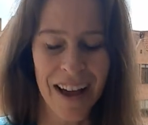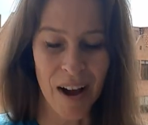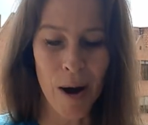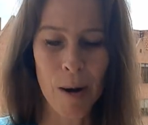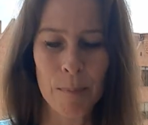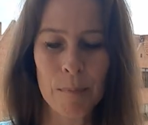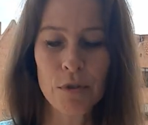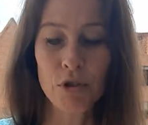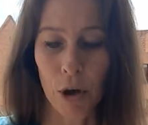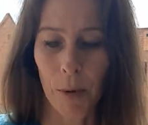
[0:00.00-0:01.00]

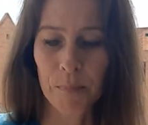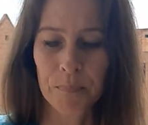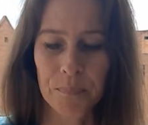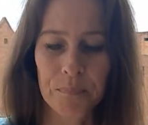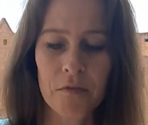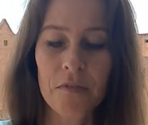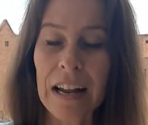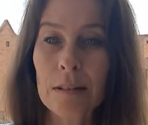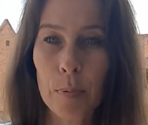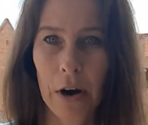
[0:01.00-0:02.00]
So
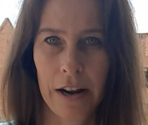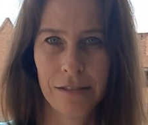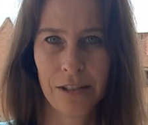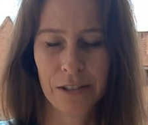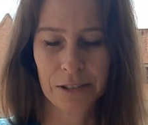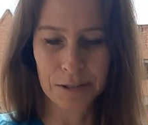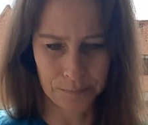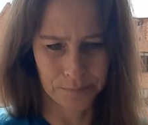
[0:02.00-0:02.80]
rent prices